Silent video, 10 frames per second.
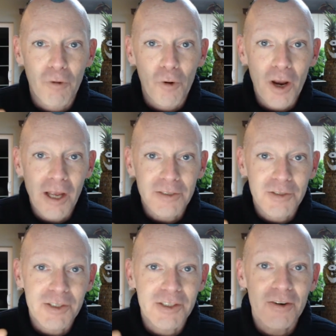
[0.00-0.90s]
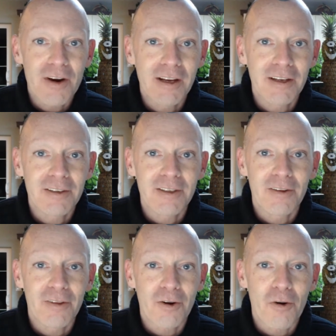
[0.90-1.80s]
forehead straight
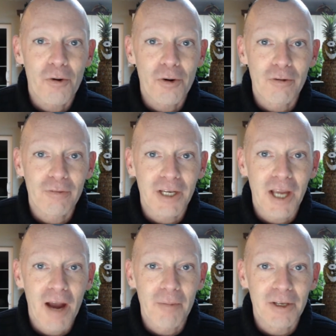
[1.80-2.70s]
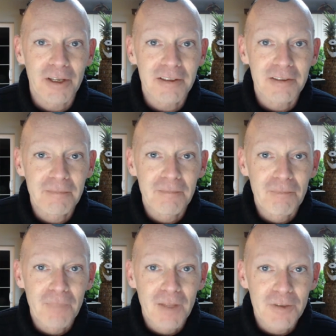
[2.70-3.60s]
into the corner of a cabinet.
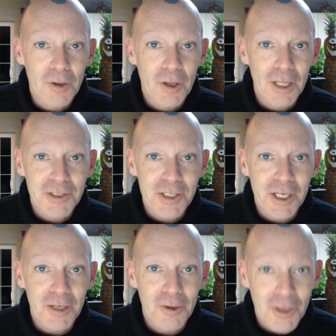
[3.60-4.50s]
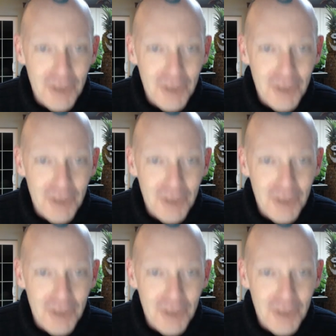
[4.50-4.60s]
So I'll let you take